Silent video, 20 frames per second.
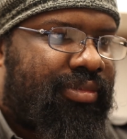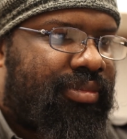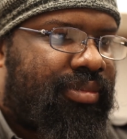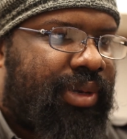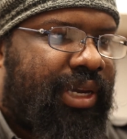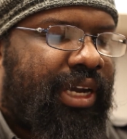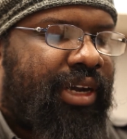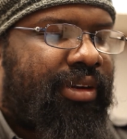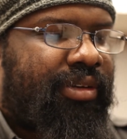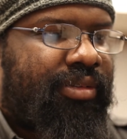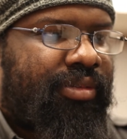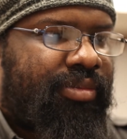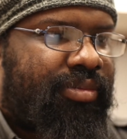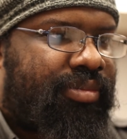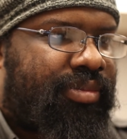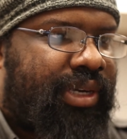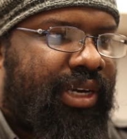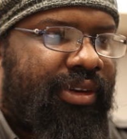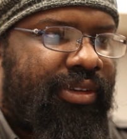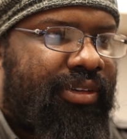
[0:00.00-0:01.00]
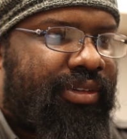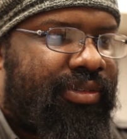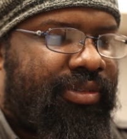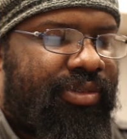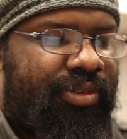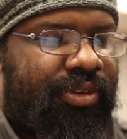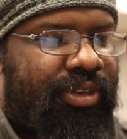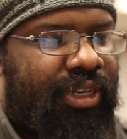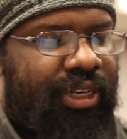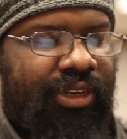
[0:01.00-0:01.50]
power to the
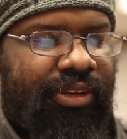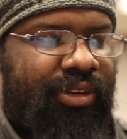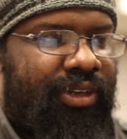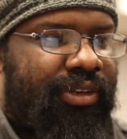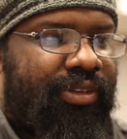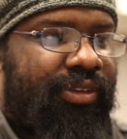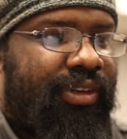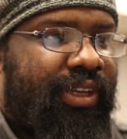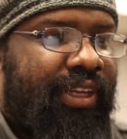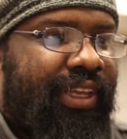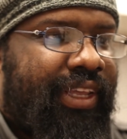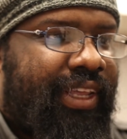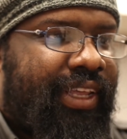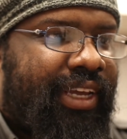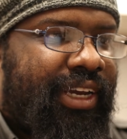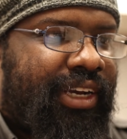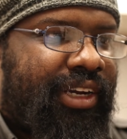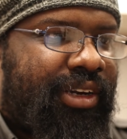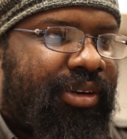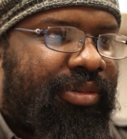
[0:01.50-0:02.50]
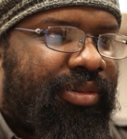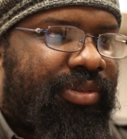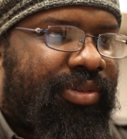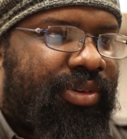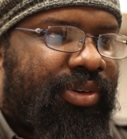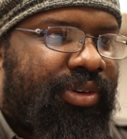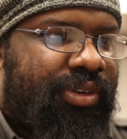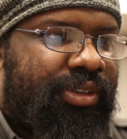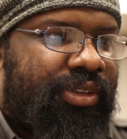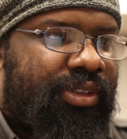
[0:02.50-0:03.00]
4. I don't know. Of
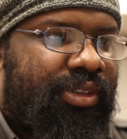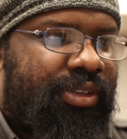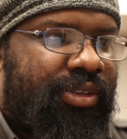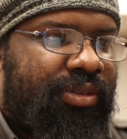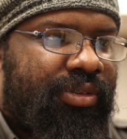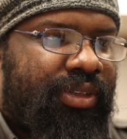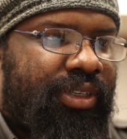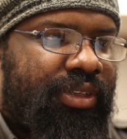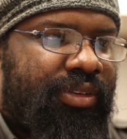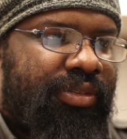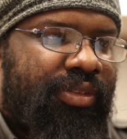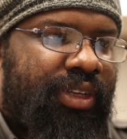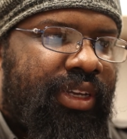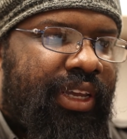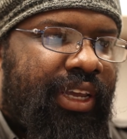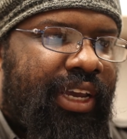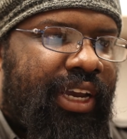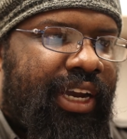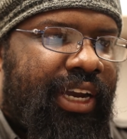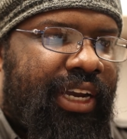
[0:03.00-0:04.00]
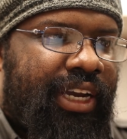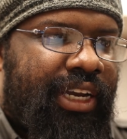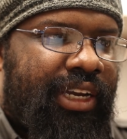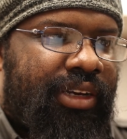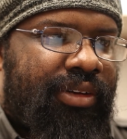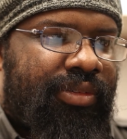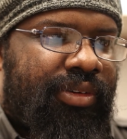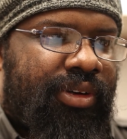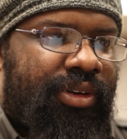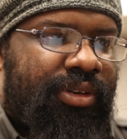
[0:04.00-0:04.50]
course you would. I
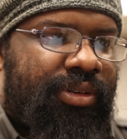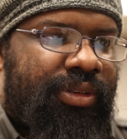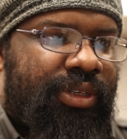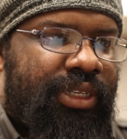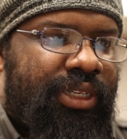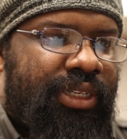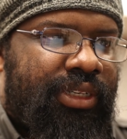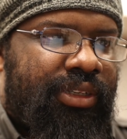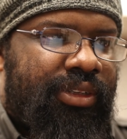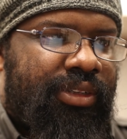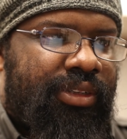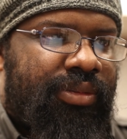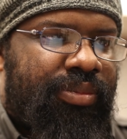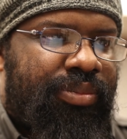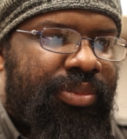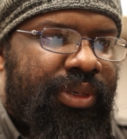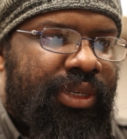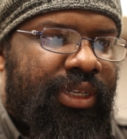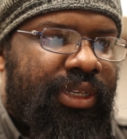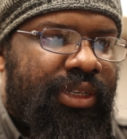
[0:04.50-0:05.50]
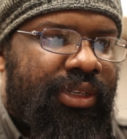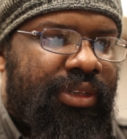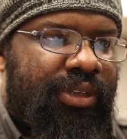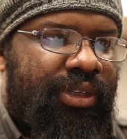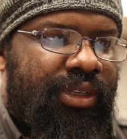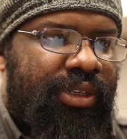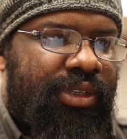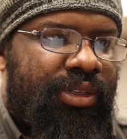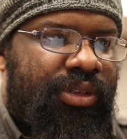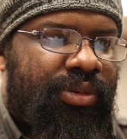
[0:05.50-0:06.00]
have always been
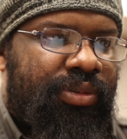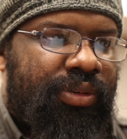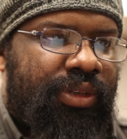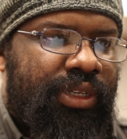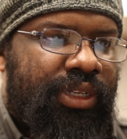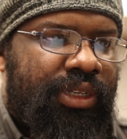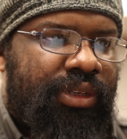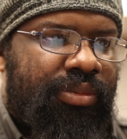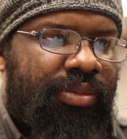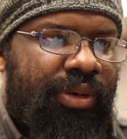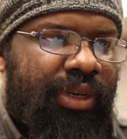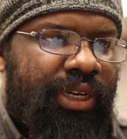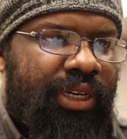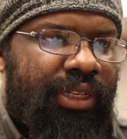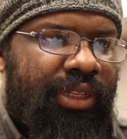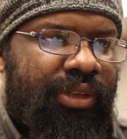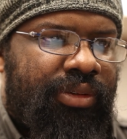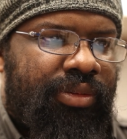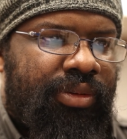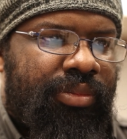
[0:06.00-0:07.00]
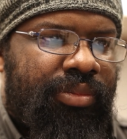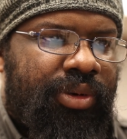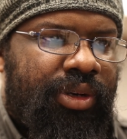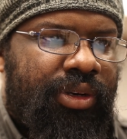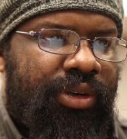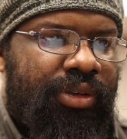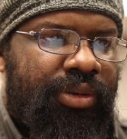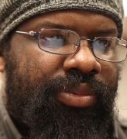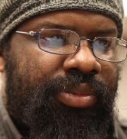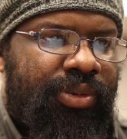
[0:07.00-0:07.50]
intrigued by the
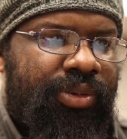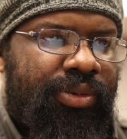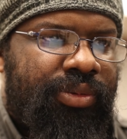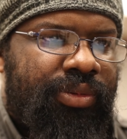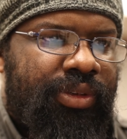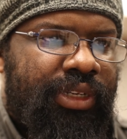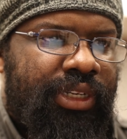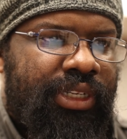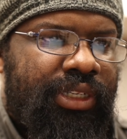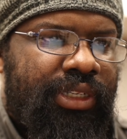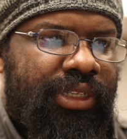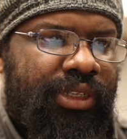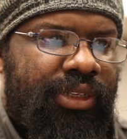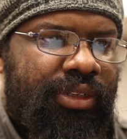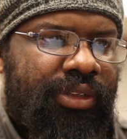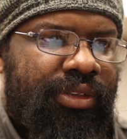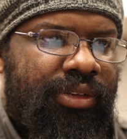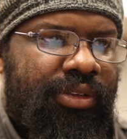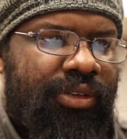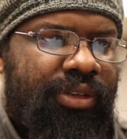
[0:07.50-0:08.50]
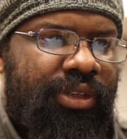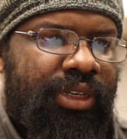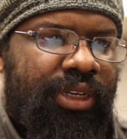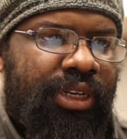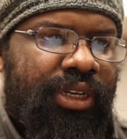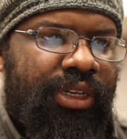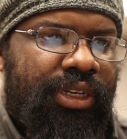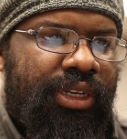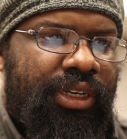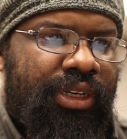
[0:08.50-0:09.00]
remarkable relation
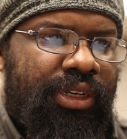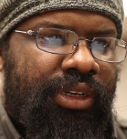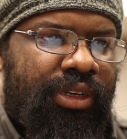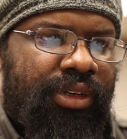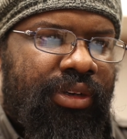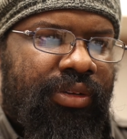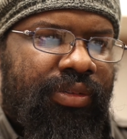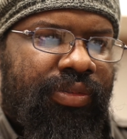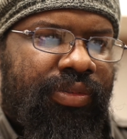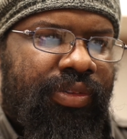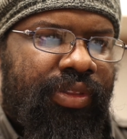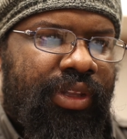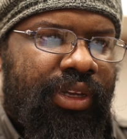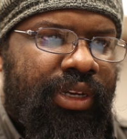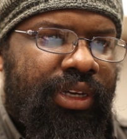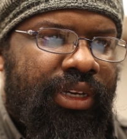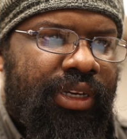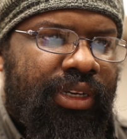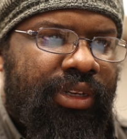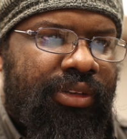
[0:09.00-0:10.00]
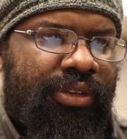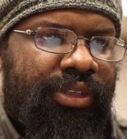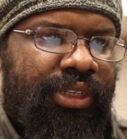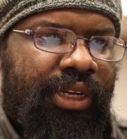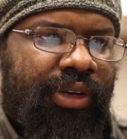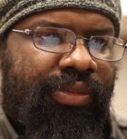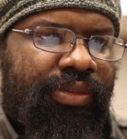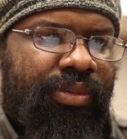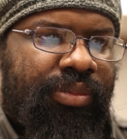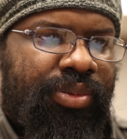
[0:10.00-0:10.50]
of the
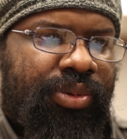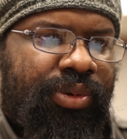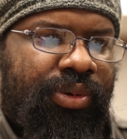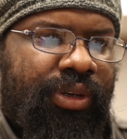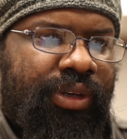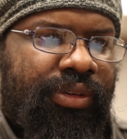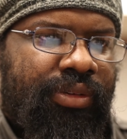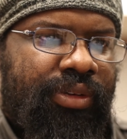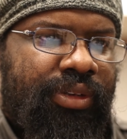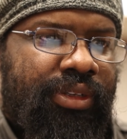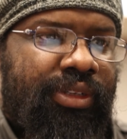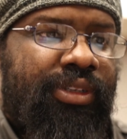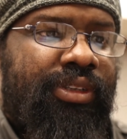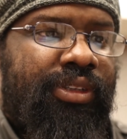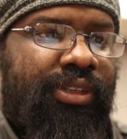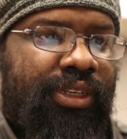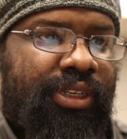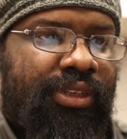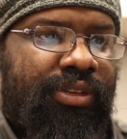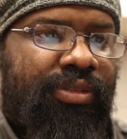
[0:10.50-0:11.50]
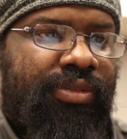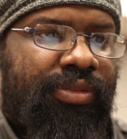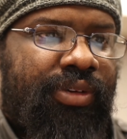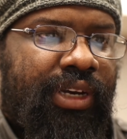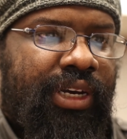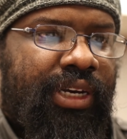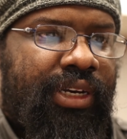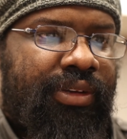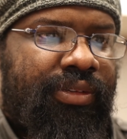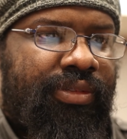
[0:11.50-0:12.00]

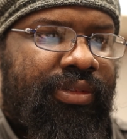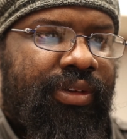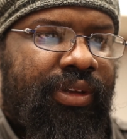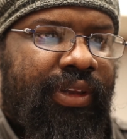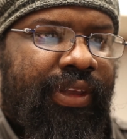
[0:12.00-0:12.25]
7.65